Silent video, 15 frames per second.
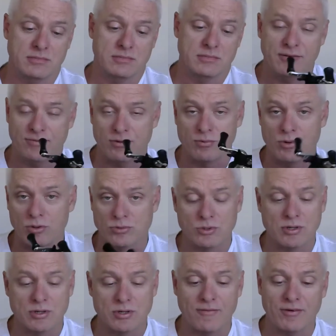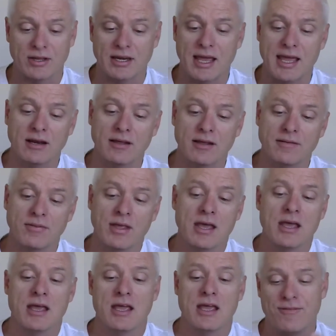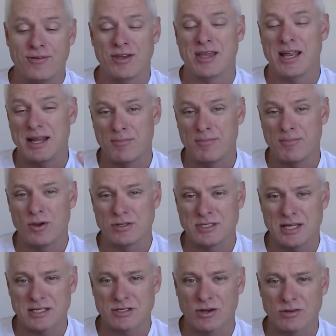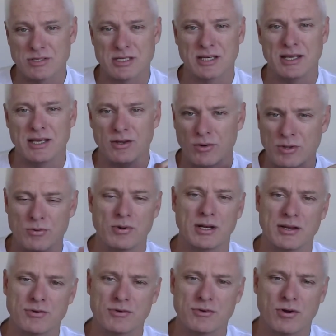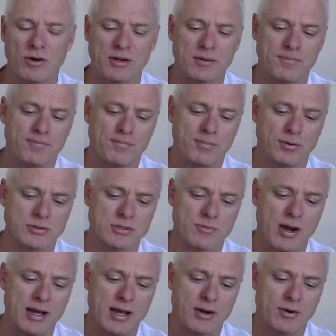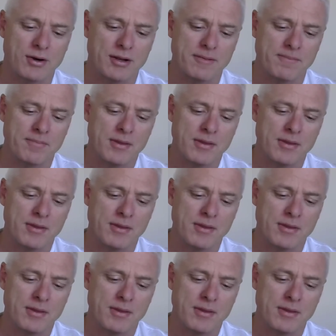if the reel's good enough, you can handle it. If you're getting bird's nest constantly, or you're really trying to put some weight on it,